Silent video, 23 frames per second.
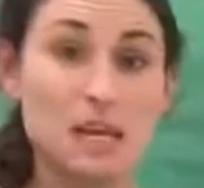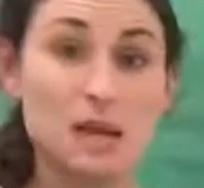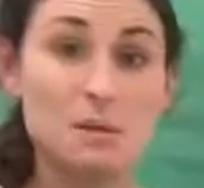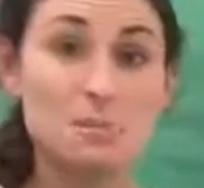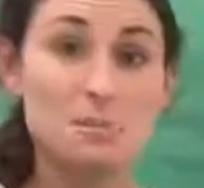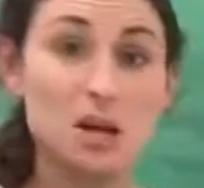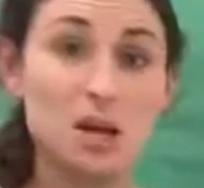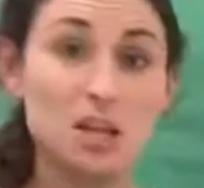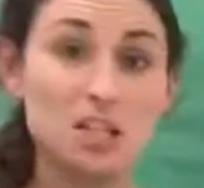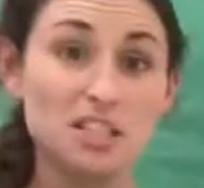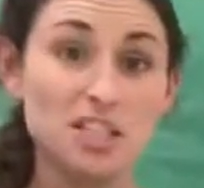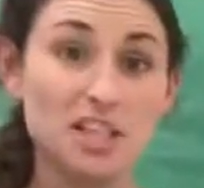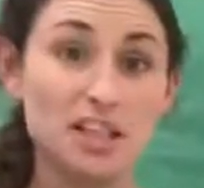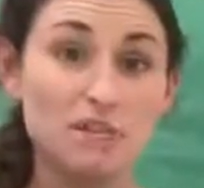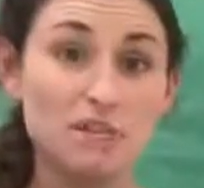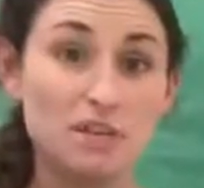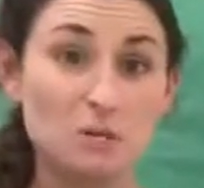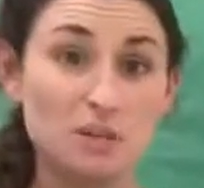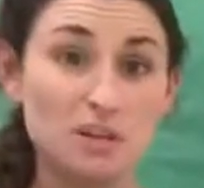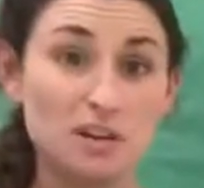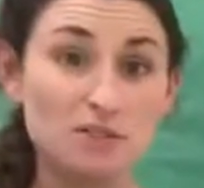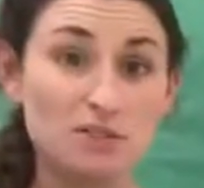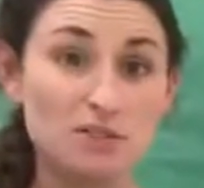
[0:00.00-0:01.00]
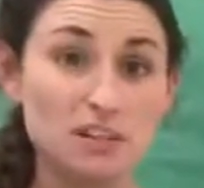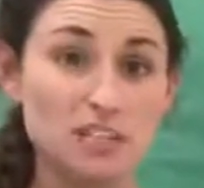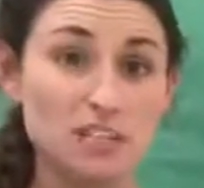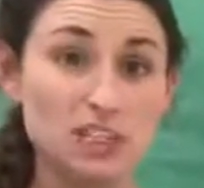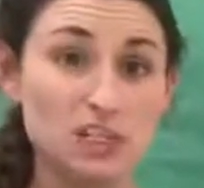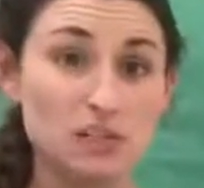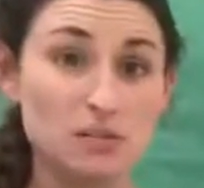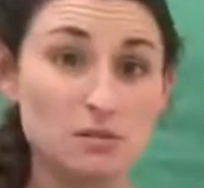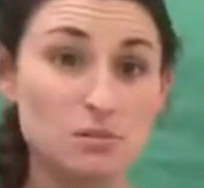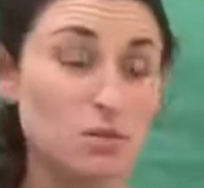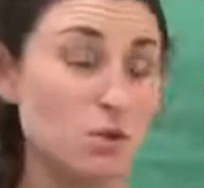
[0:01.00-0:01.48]
Pause it if you want to finish
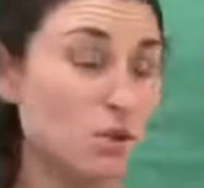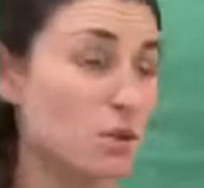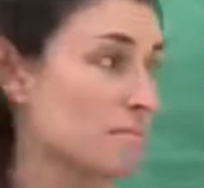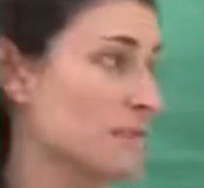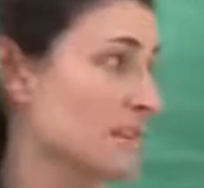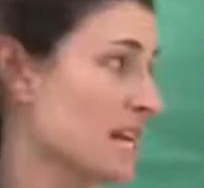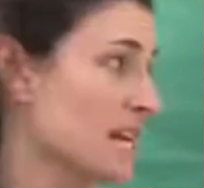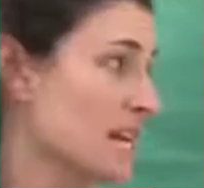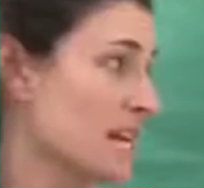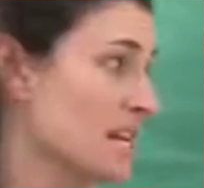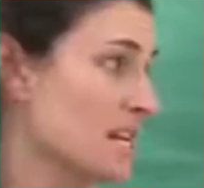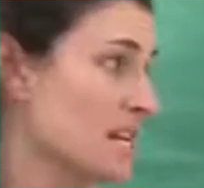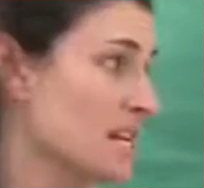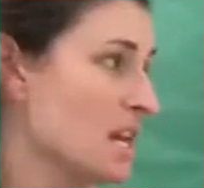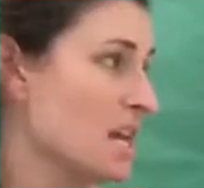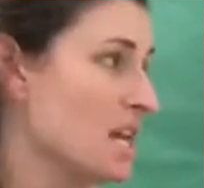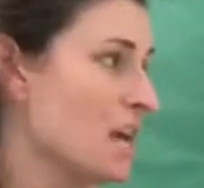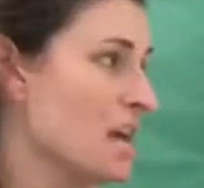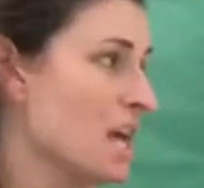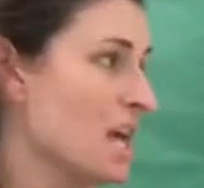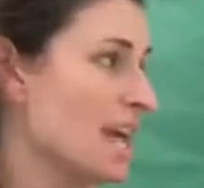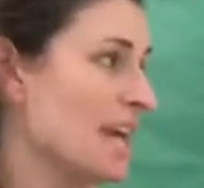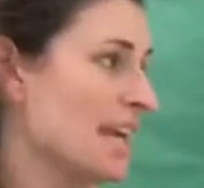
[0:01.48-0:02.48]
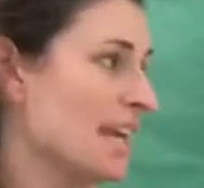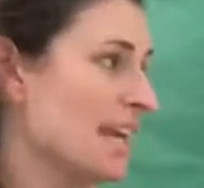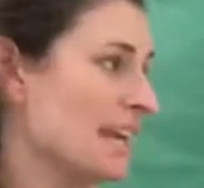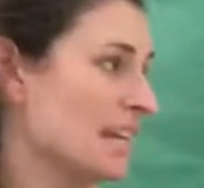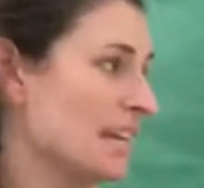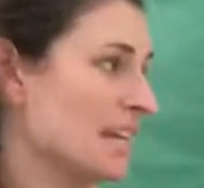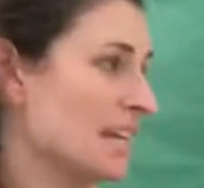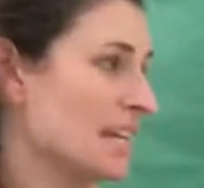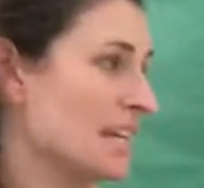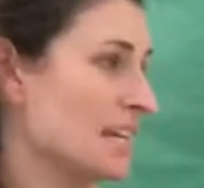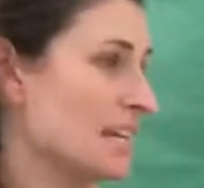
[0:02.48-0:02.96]
your warm sun,
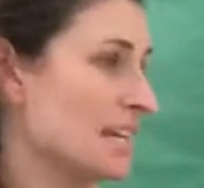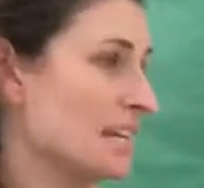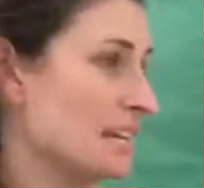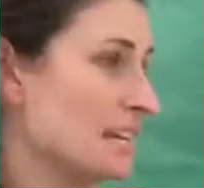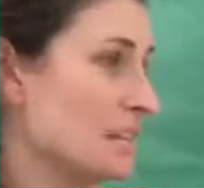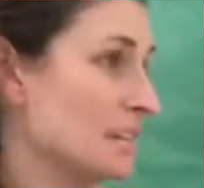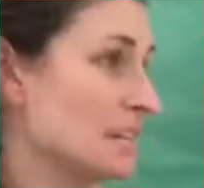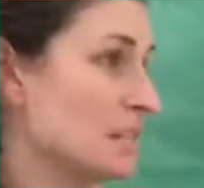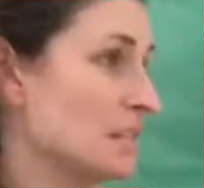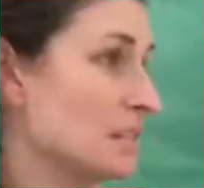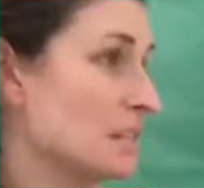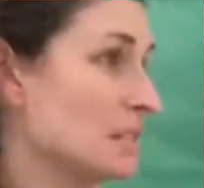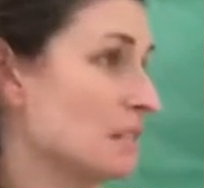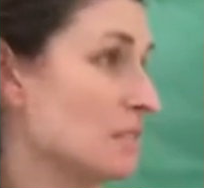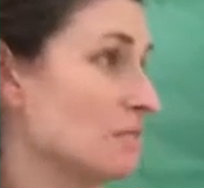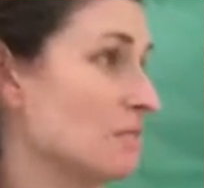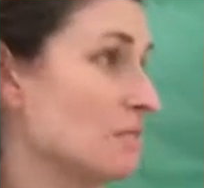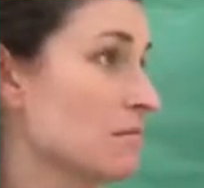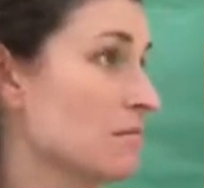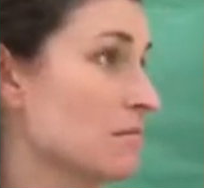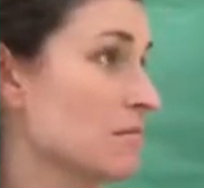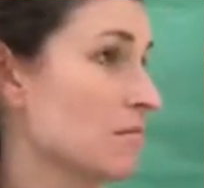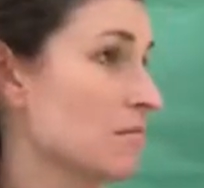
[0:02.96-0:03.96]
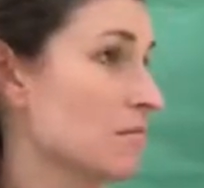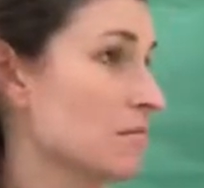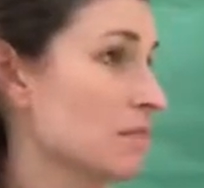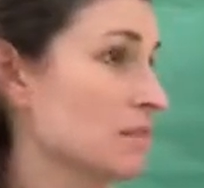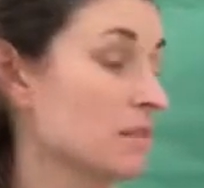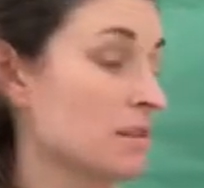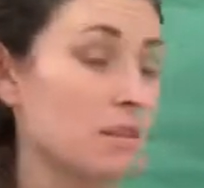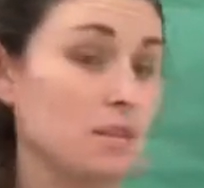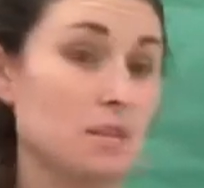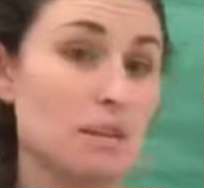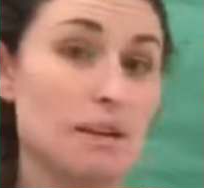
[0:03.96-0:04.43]
and
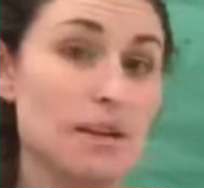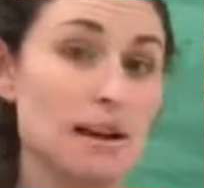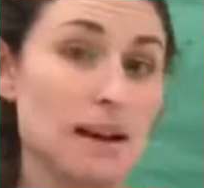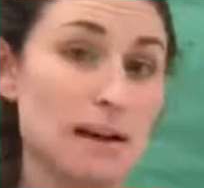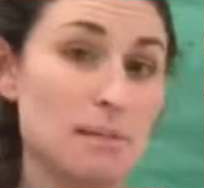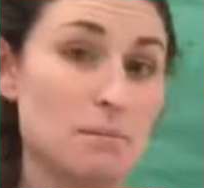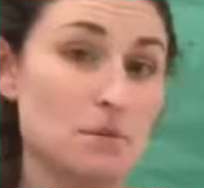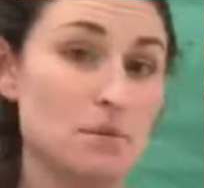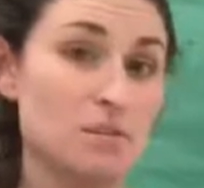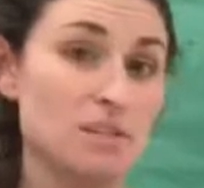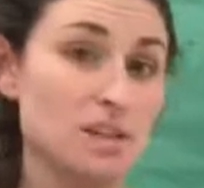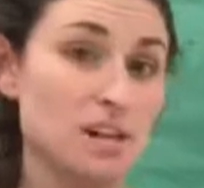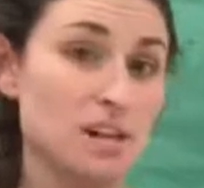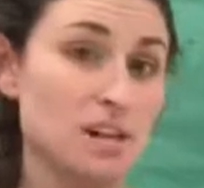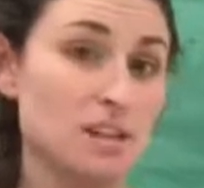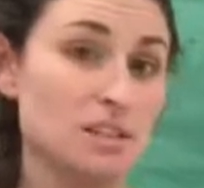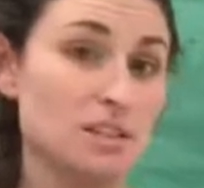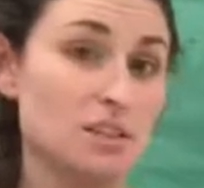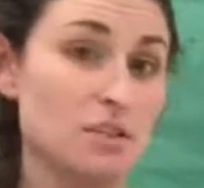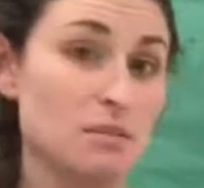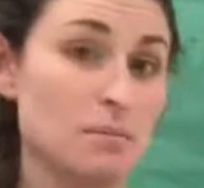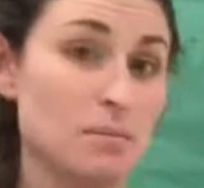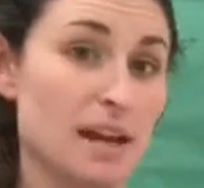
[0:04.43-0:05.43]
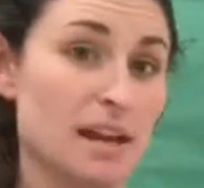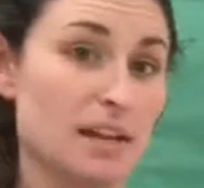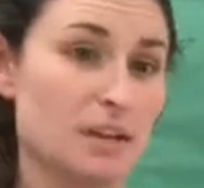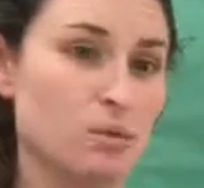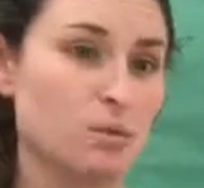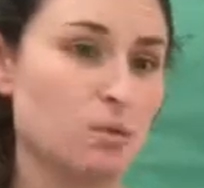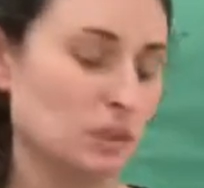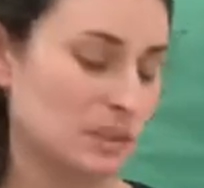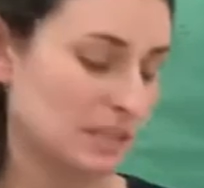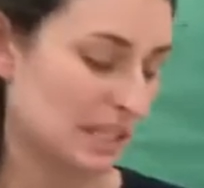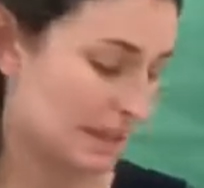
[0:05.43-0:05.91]
I'm moving on to my
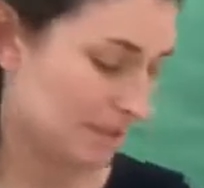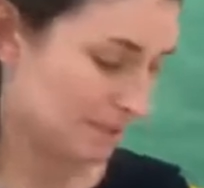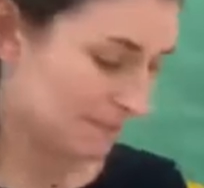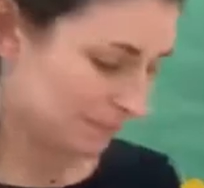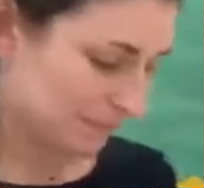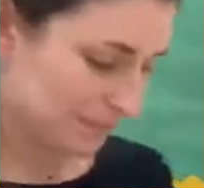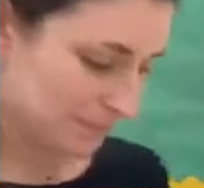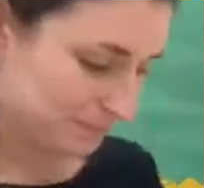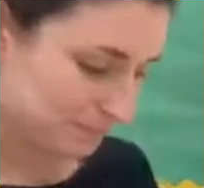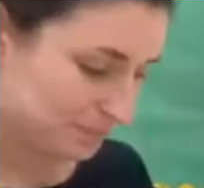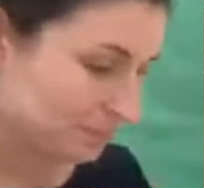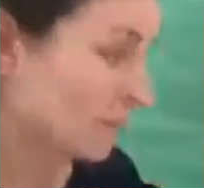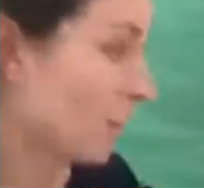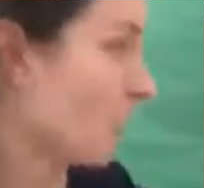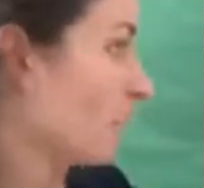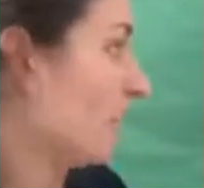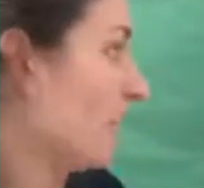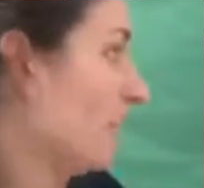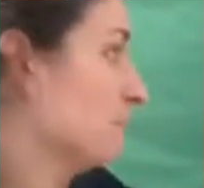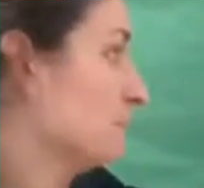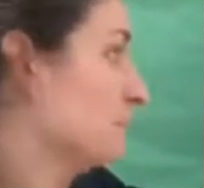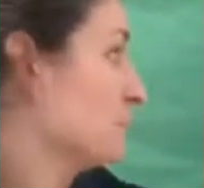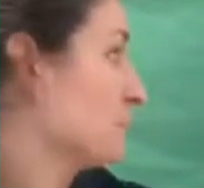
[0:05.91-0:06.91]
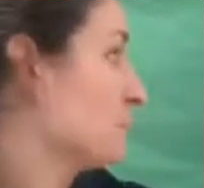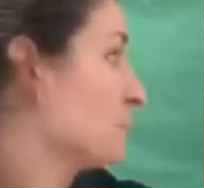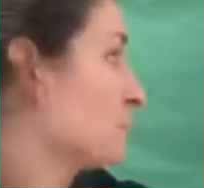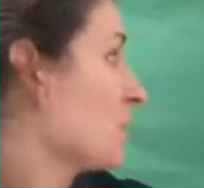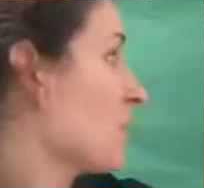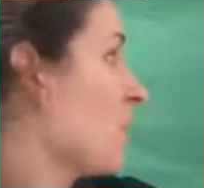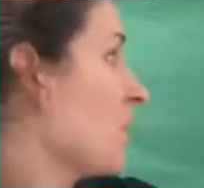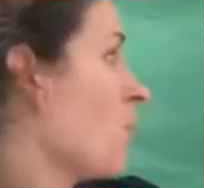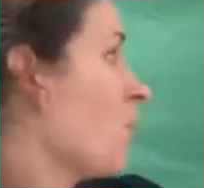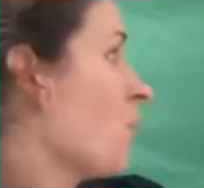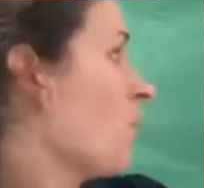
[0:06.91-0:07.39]
cool sun. Okay.
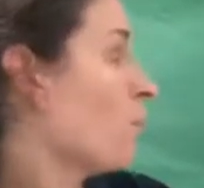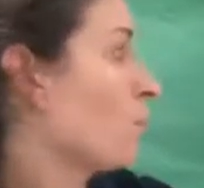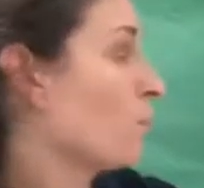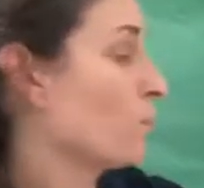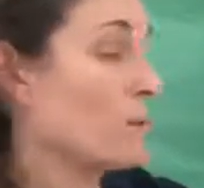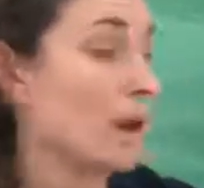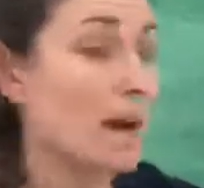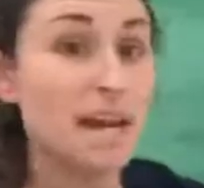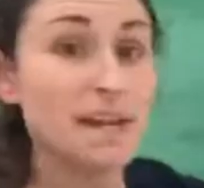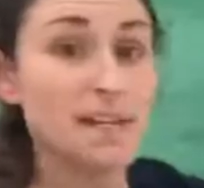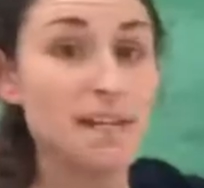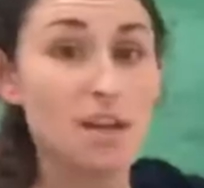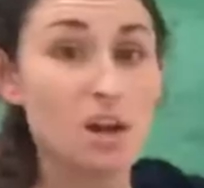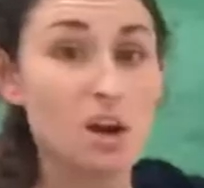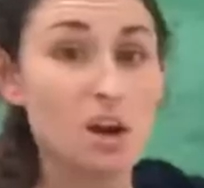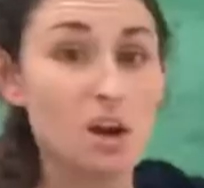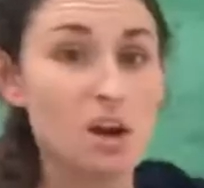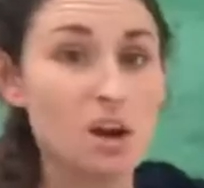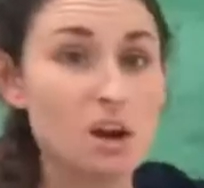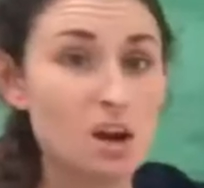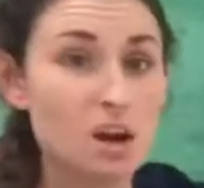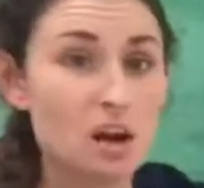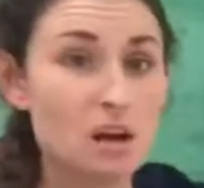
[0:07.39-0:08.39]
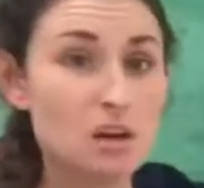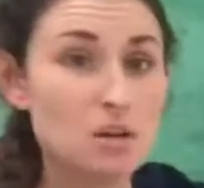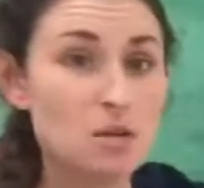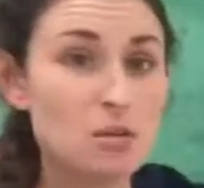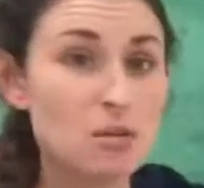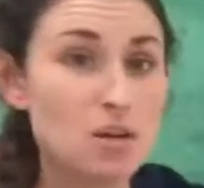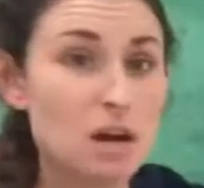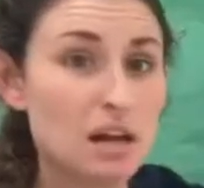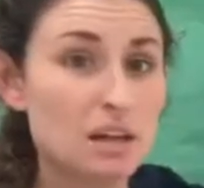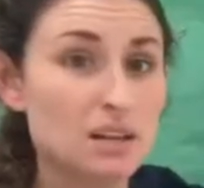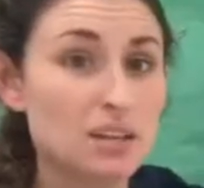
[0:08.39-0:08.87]
What are our cool
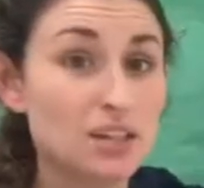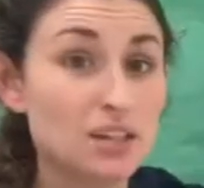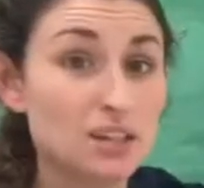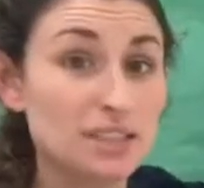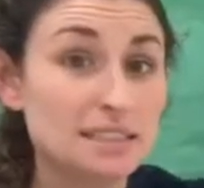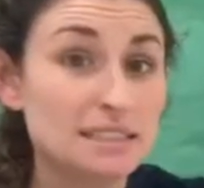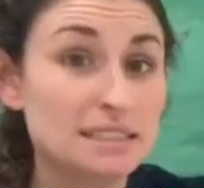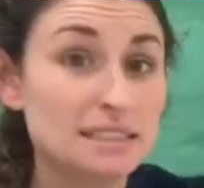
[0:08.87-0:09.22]
colors?